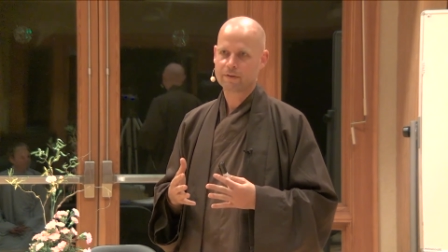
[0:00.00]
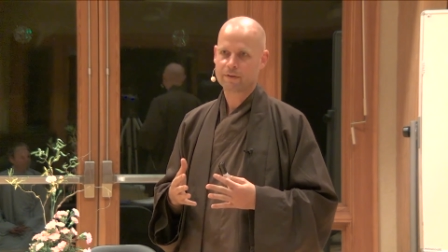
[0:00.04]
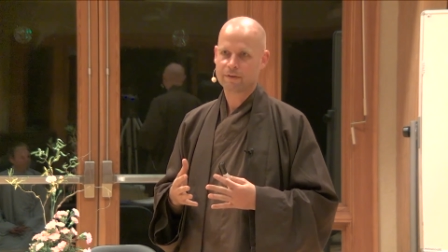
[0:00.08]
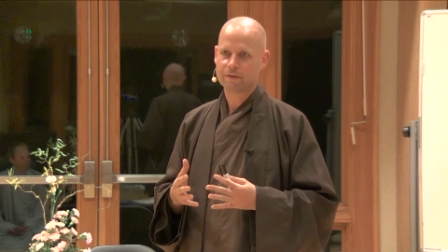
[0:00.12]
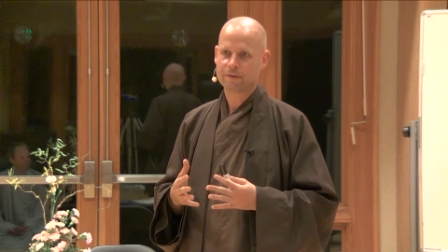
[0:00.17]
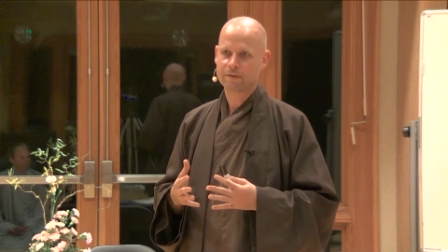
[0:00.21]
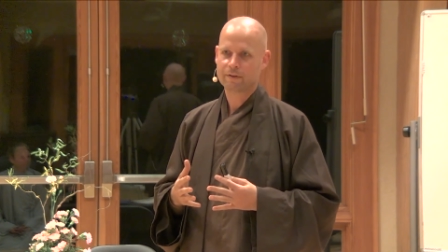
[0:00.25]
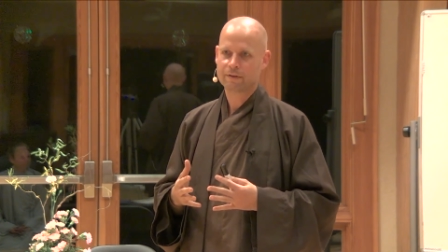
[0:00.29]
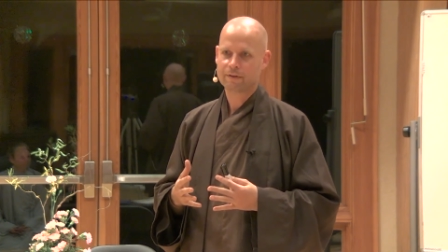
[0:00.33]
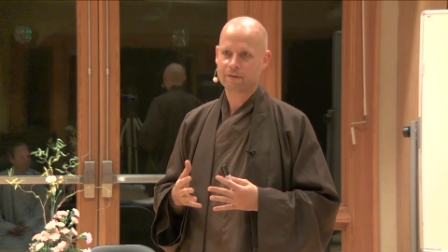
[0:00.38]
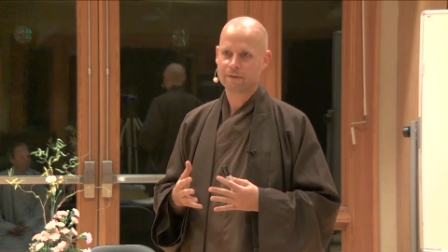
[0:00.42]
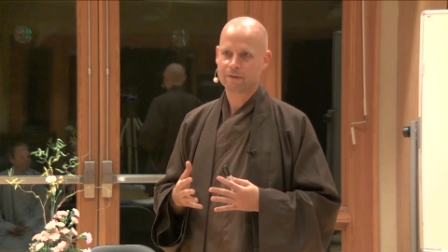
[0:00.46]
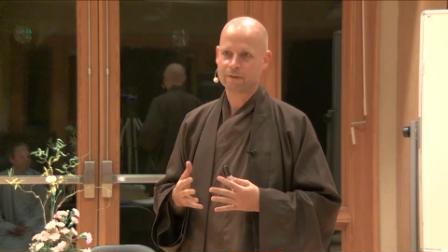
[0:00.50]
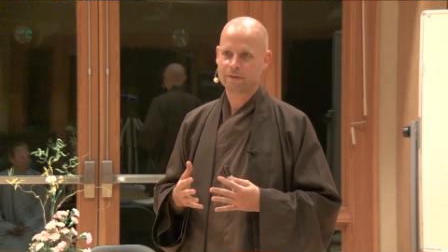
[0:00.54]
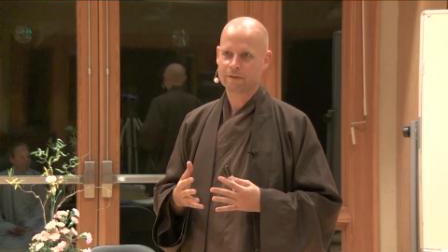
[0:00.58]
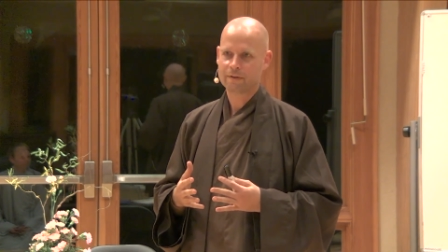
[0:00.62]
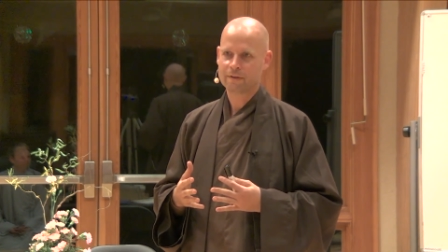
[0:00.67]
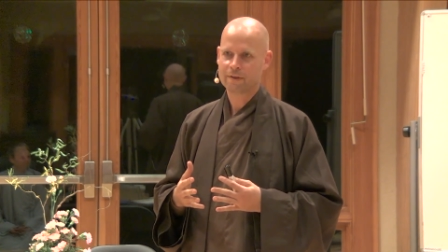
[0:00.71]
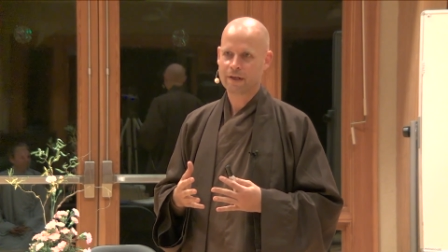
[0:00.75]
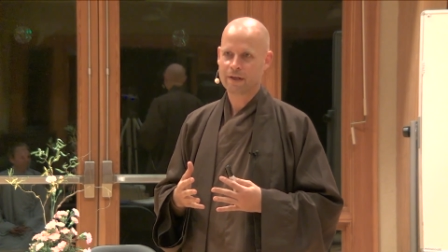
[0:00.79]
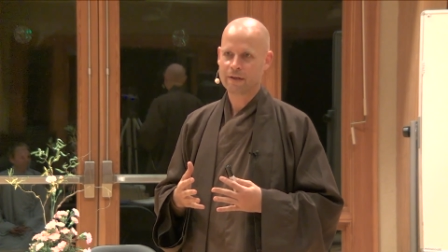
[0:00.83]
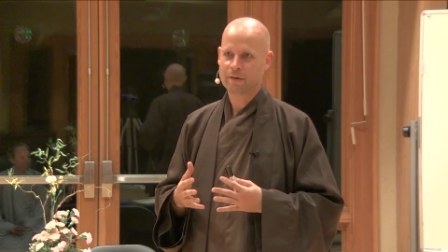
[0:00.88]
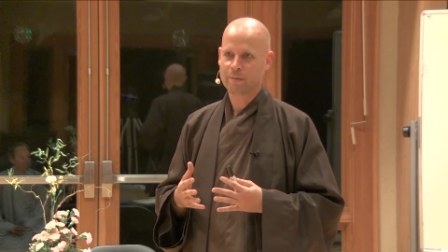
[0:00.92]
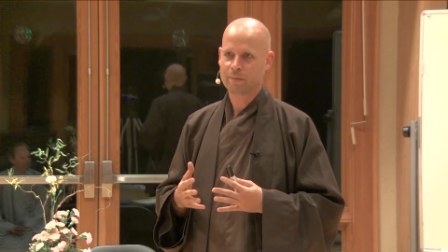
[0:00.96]
it's a
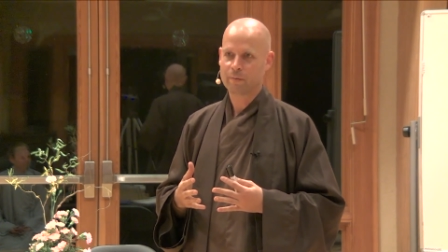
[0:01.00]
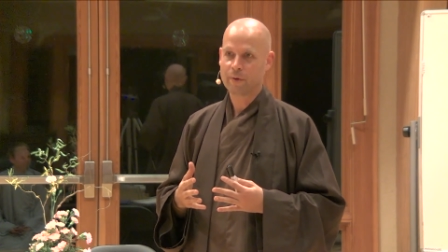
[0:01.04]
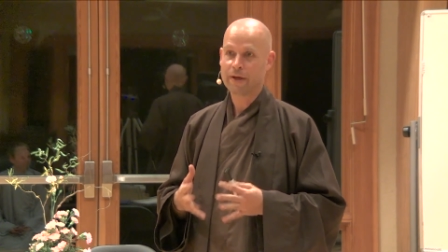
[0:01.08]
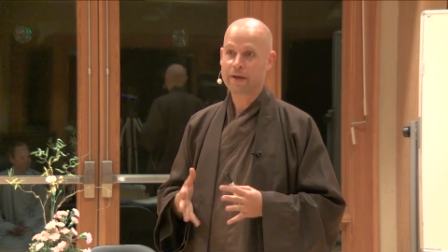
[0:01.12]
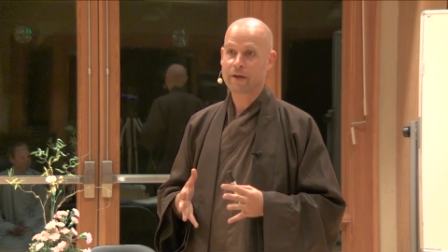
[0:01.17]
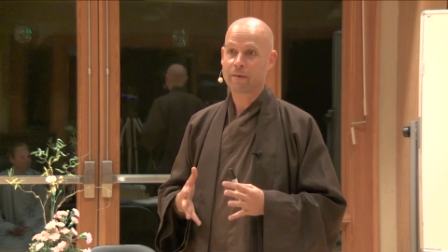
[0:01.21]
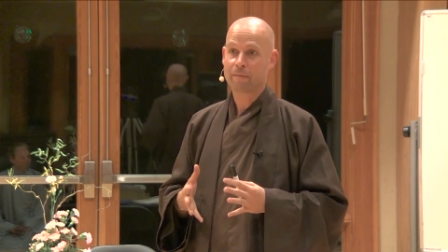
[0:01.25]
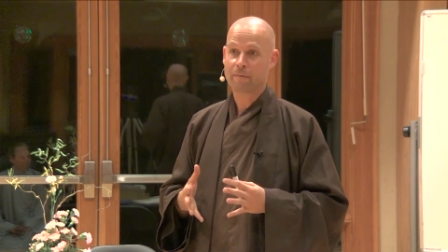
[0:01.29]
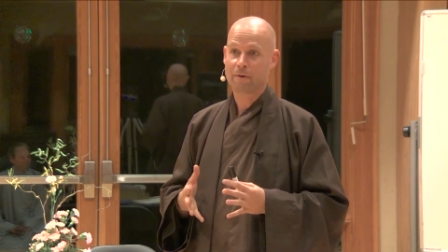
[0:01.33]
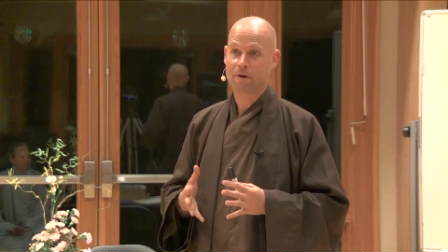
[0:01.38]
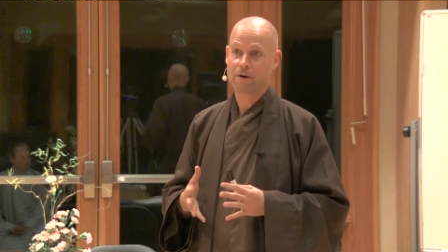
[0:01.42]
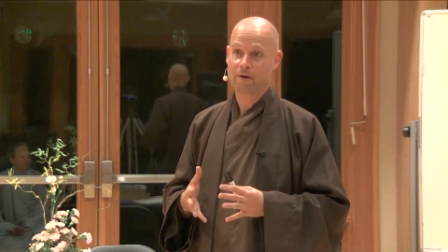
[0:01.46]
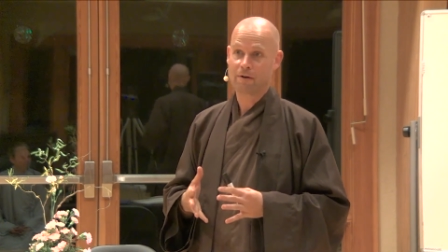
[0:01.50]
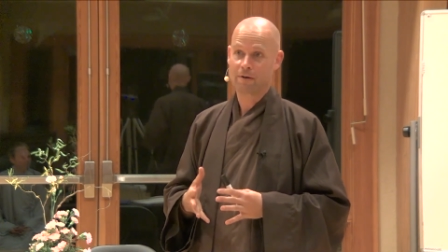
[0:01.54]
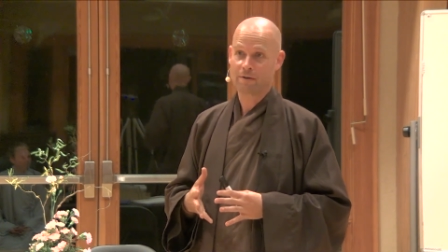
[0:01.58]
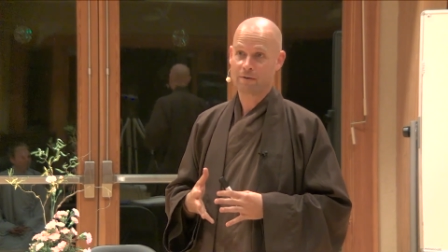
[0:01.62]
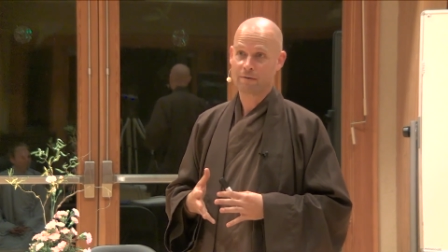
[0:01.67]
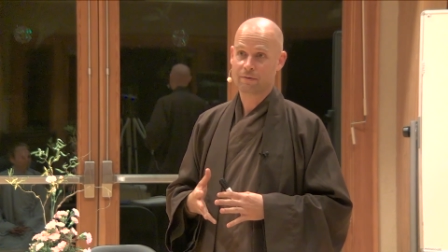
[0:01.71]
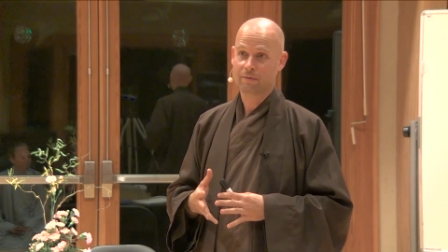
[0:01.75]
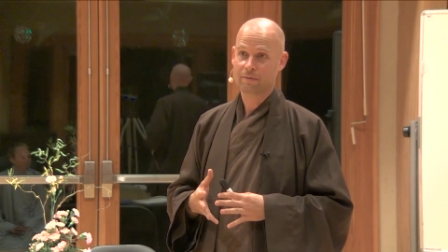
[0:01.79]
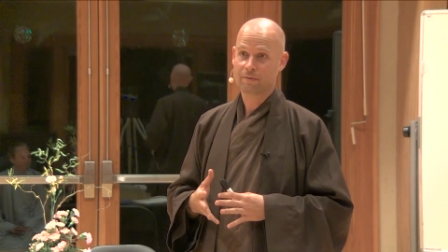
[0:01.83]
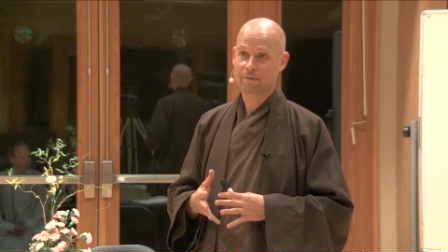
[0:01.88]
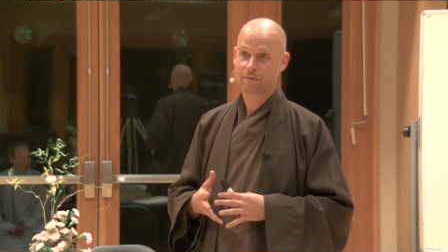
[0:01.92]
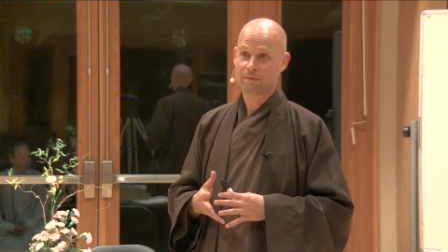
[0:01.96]
kind of wake-up call.
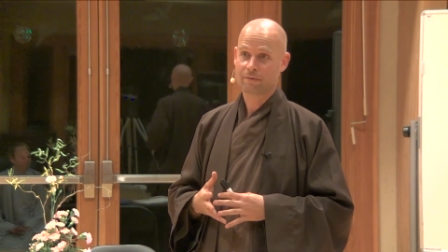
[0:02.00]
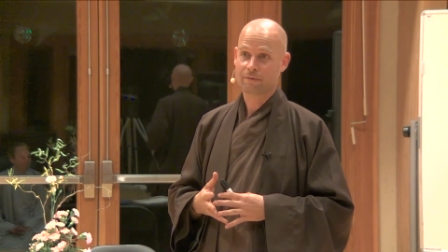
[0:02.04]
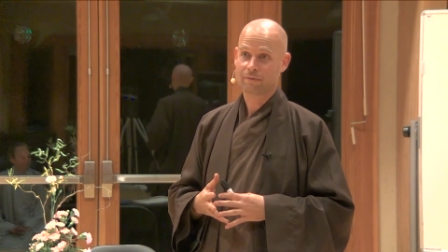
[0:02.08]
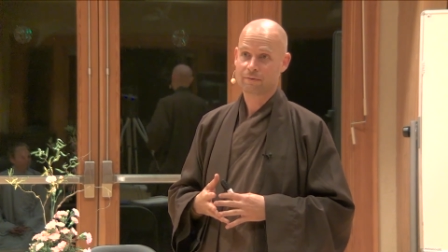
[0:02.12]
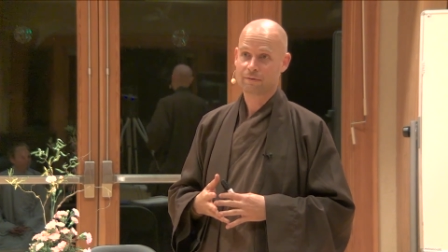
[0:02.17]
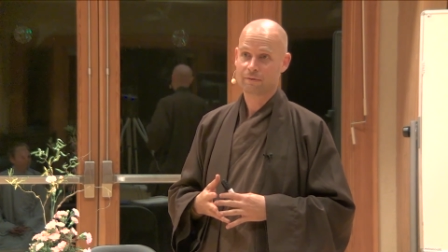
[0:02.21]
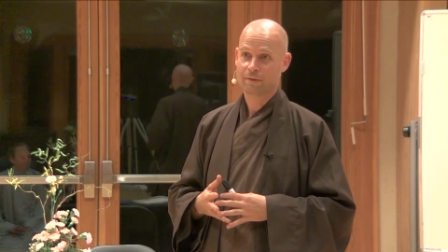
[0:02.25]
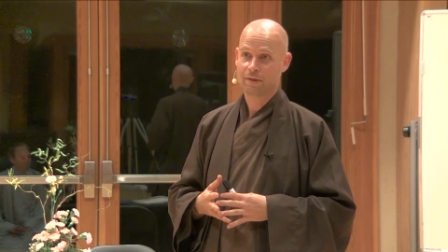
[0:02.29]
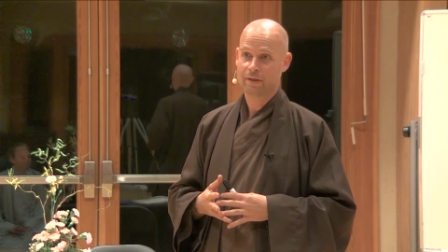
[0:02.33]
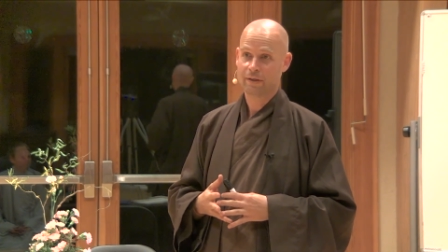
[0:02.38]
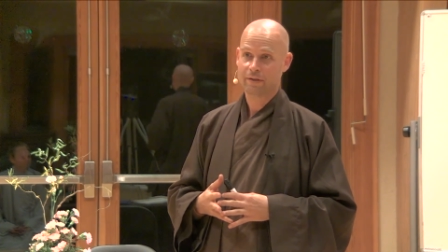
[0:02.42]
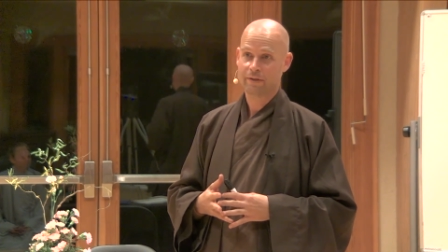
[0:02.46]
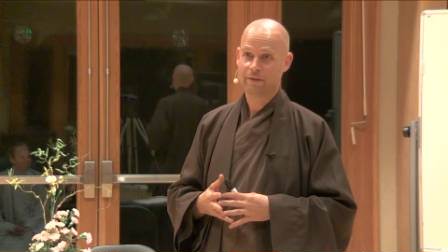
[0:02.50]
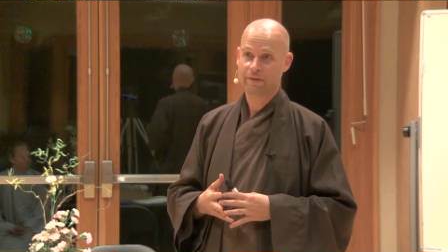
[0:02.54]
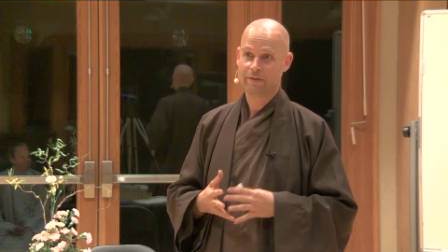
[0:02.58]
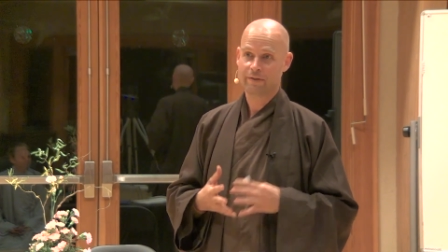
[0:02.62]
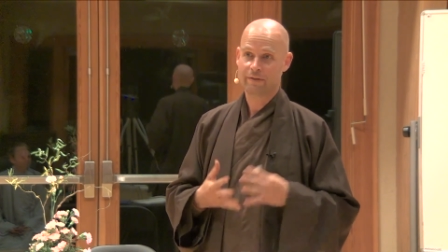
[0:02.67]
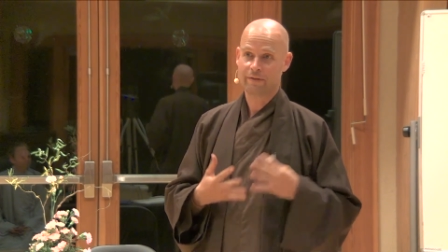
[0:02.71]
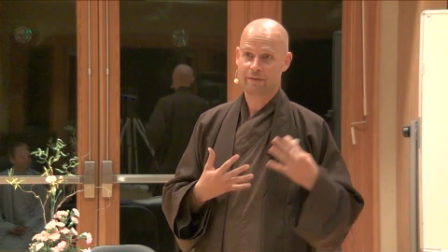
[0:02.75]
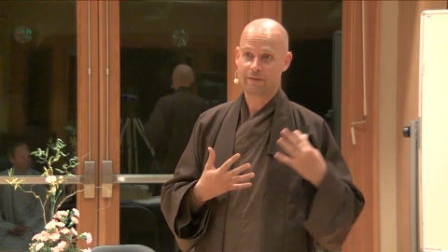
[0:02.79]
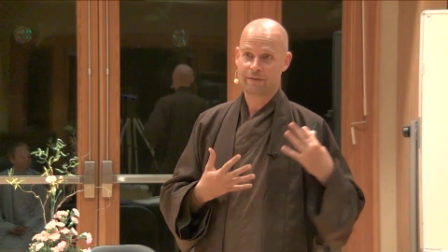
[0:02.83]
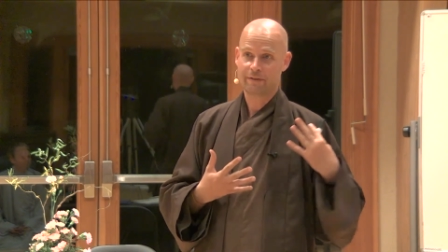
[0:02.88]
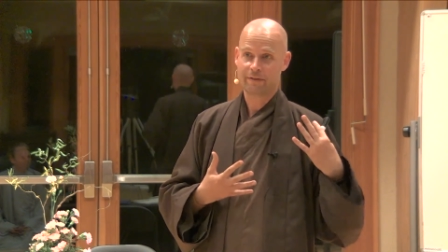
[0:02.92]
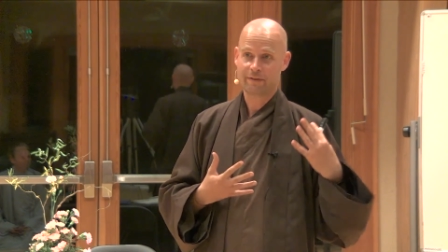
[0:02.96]
And
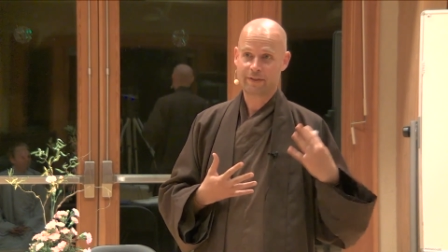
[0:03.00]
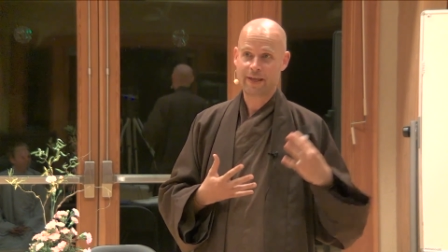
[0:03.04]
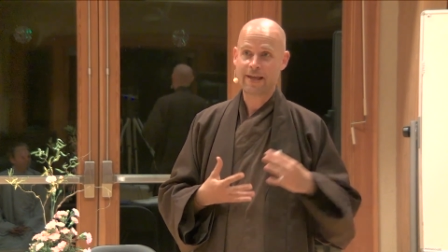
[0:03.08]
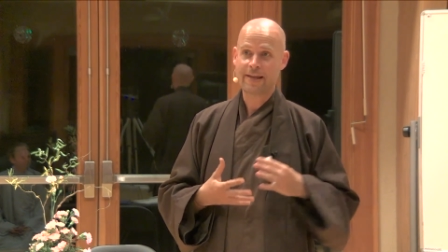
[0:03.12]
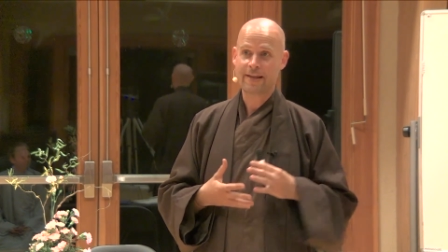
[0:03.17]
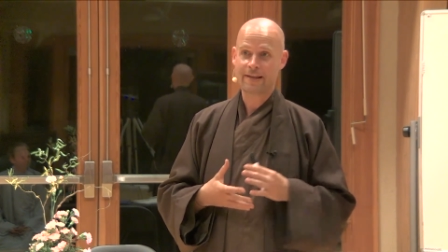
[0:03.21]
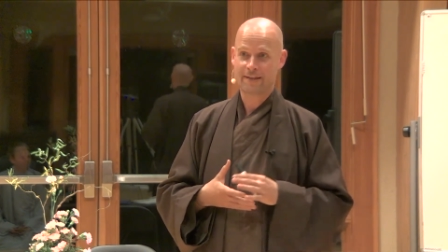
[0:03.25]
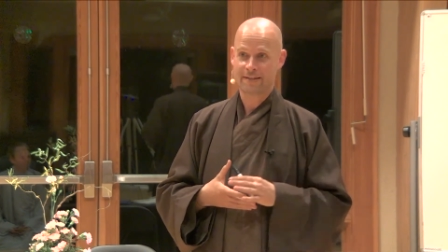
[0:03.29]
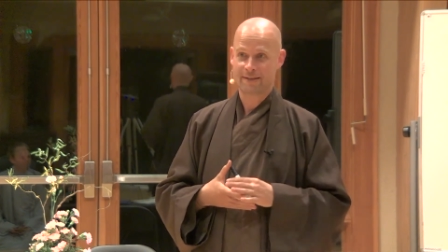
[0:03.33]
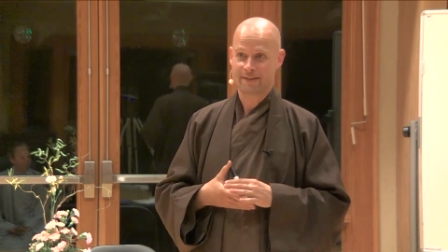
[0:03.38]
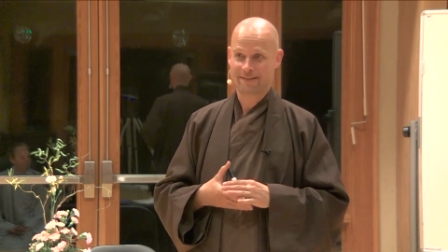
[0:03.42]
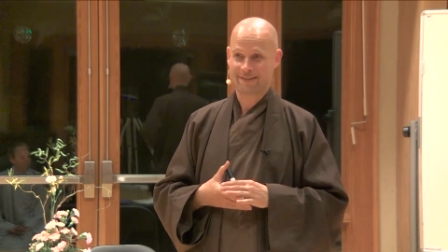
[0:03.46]
this tenet